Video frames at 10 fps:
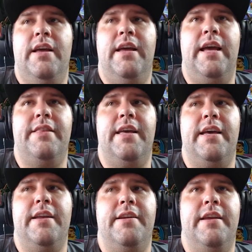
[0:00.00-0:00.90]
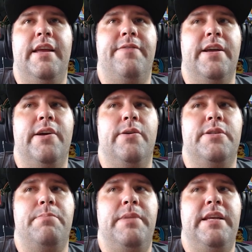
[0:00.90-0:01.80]
And then if I go
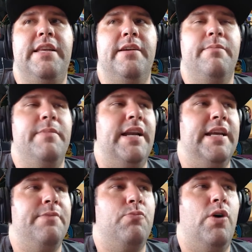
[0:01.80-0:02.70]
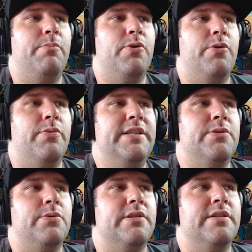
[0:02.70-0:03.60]
to medium and I want more
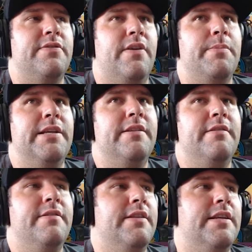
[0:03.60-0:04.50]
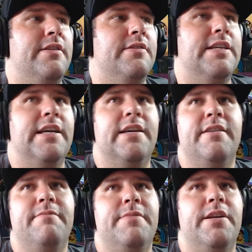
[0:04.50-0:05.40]
resources from it, it looks like
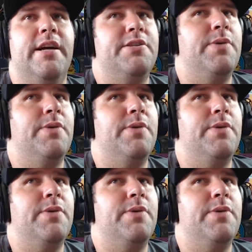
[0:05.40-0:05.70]
they're not too